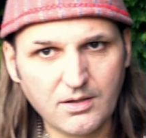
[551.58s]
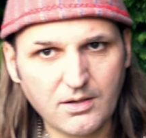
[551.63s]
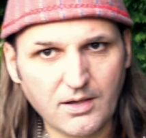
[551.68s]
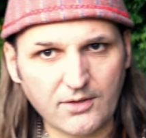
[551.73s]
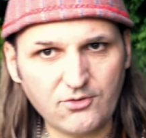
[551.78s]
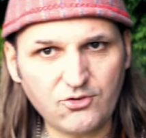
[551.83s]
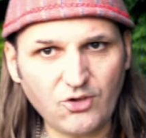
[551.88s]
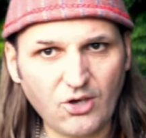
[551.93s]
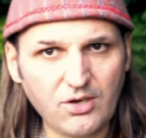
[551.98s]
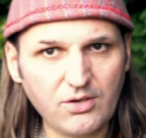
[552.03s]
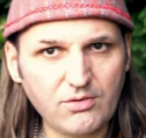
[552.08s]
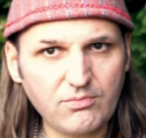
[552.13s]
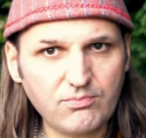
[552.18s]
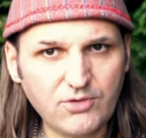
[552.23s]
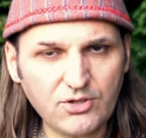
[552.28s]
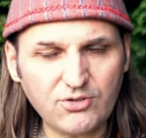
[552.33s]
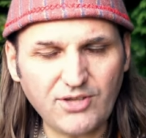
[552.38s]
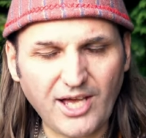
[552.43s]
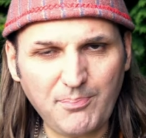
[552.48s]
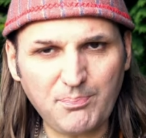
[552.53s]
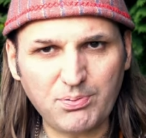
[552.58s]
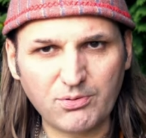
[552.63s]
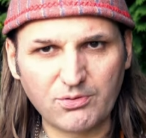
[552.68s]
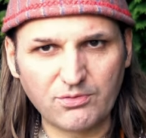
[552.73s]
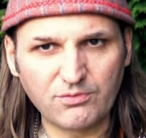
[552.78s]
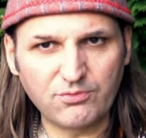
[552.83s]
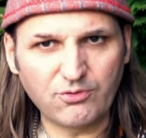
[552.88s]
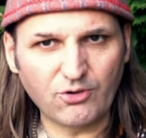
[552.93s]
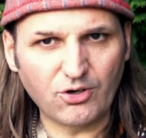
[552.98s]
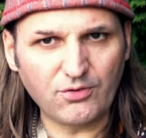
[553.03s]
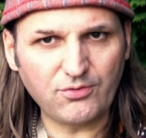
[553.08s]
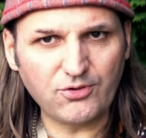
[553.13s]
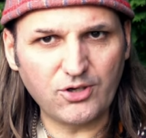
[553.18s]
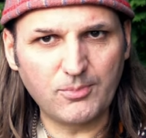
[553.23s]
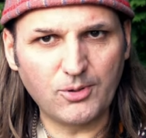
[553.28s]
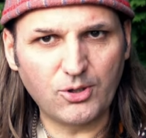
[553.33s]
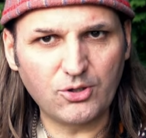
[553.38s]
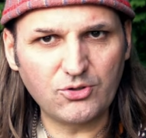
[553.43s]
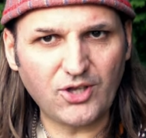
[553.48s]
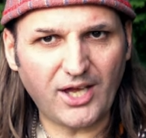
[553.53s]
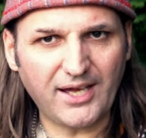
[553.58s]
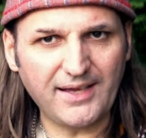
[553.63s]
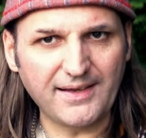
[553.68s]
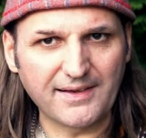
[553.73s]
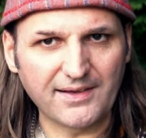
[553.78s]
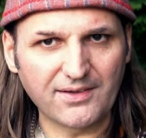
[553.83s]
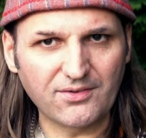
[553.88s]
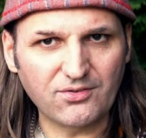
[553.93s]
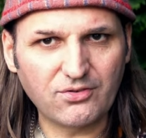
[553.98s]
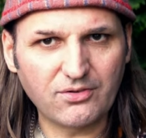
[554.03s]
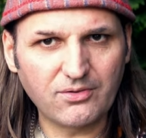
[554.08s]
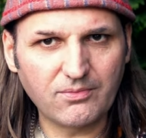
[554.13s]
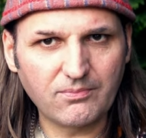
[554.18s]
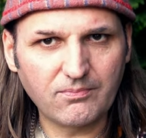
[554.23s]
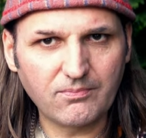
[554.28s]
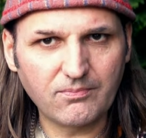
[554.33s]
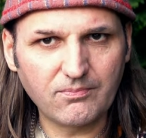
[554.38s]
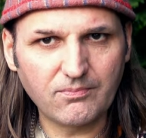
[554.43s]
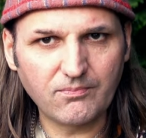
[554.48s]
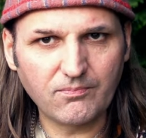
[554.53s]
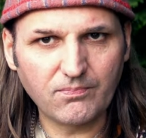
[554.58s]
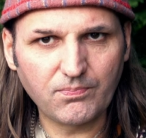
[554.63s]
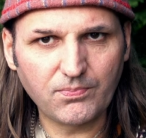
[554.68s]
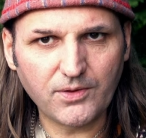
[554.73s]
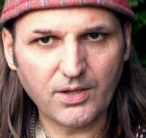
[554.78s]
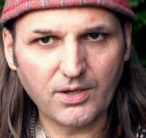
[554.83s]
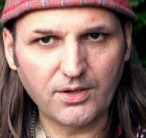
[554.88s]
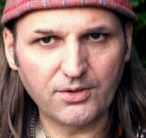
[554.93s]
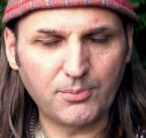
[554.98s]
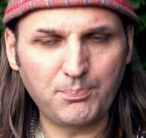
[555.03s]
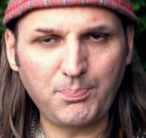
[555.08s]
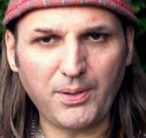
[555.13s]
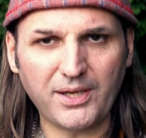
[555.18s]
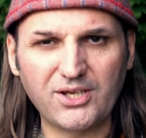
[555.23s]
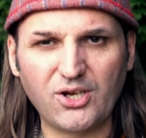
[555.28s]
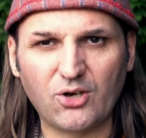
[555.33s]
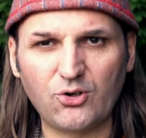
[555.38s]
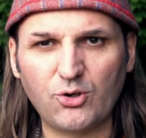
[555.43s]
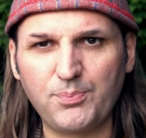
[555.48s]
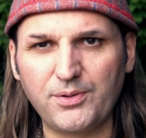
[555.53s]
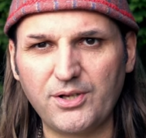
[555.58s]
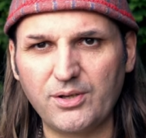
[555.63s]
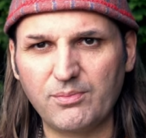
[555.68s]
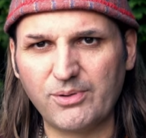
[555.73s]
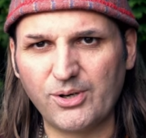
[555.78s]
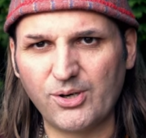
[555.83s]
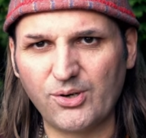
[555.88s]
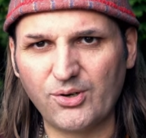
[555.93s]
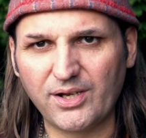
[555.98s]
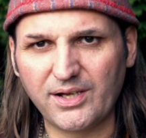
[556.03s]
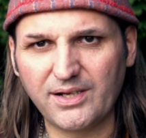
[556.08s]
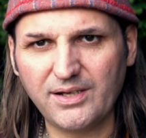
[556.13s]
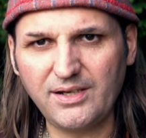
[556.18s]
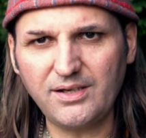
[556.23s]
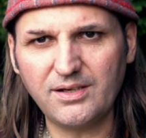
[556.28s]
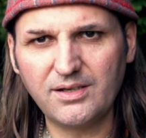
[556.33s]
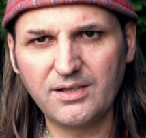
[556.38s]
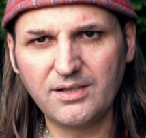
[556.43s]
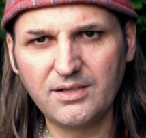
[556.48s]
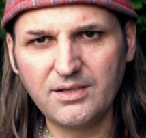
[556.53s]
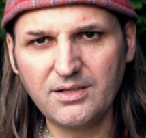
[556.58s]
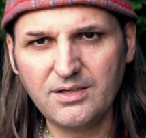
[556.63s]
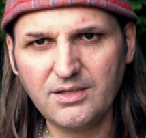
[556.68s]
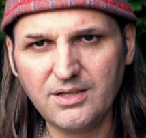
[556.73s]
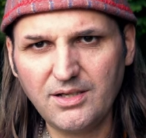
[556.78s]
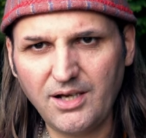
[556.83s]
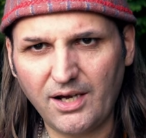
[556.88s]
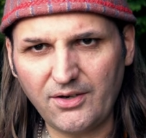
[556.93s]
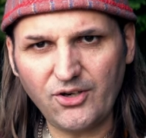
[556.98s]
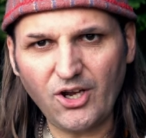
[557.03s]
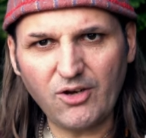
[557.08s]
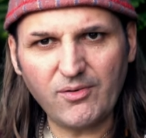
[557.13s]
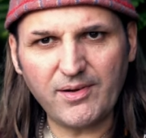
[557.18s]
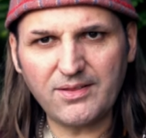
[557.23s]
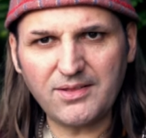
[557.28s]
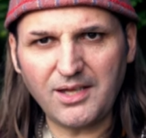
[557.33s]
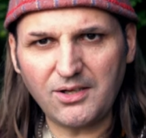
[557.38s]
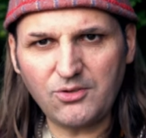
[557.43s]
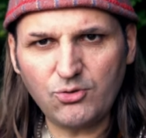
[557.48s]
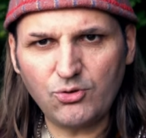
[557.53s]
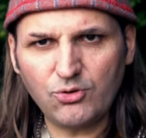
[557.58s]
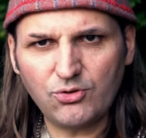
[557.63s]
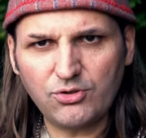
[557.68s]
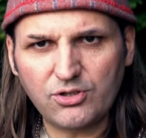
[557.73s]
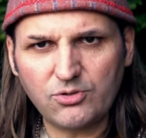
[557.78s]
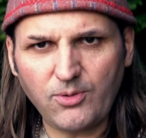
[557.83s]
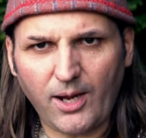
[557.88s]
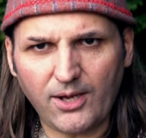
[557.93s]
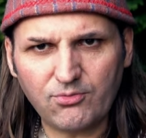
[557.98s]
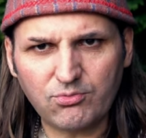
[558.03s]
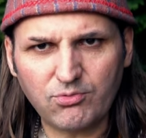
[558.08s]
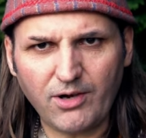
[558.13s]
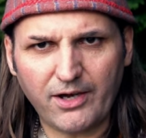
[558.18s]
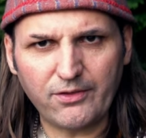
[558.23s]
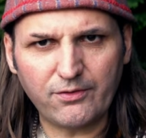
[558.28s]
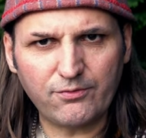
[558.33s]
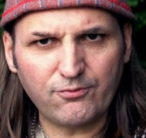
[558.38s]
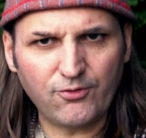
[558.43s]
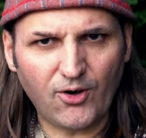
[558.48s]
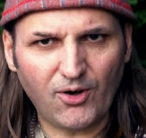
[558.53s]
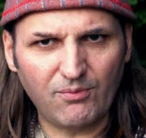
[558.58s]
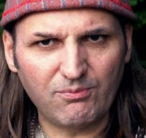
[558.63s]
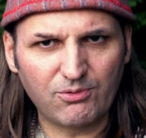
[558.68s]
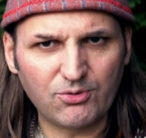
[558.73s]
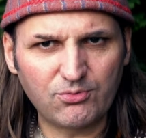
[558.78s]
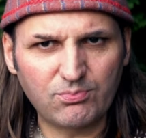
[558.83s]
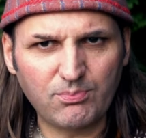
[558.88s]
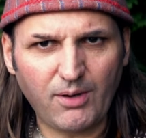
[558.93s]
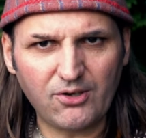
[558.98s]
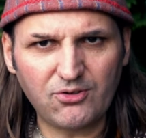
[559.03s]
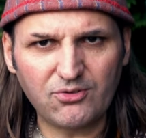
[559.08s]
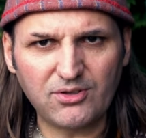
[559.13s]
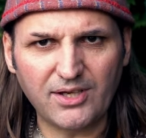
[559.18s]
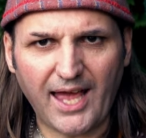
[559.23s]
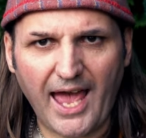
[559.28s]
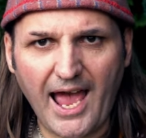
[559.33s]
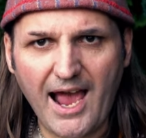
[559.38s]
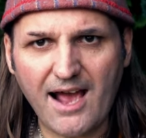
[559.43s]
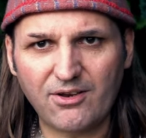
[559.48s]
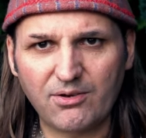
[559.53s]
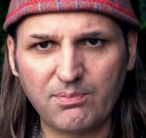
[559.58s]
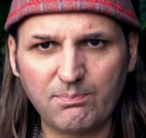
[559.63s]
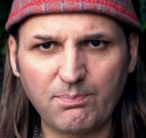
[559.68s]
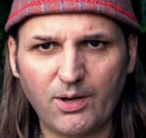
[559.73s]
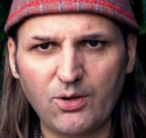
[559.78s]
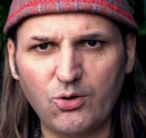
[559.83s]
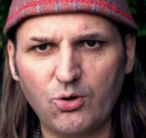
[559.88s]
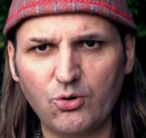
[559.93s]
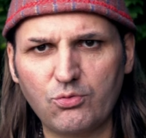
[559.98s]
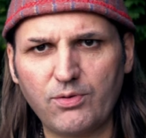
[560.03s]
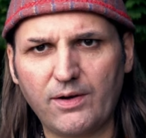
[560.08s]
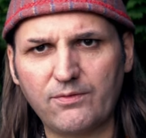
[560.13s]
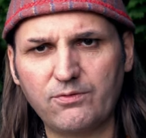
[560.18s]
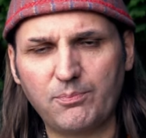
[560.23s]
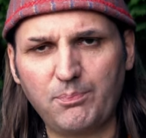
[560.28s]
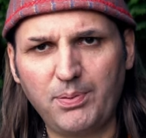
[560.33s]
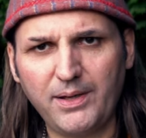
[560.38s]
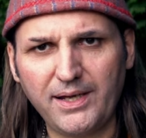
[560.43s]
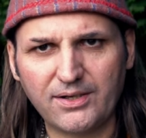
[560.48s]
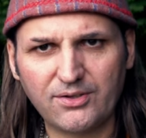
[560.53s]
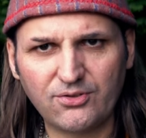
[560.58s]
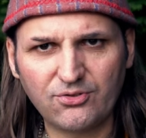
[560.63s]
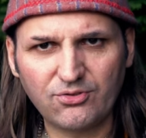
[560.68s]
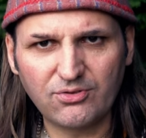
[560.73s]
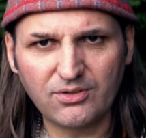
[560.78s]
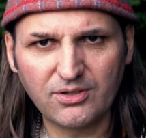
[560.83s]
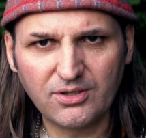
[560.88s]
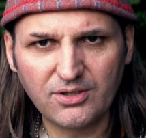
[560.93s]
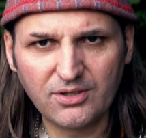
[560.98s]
And so this happened for a few more days. The pig got up in the morning. Knowing that all the grass around the farm was mostly ate by all the other pigs,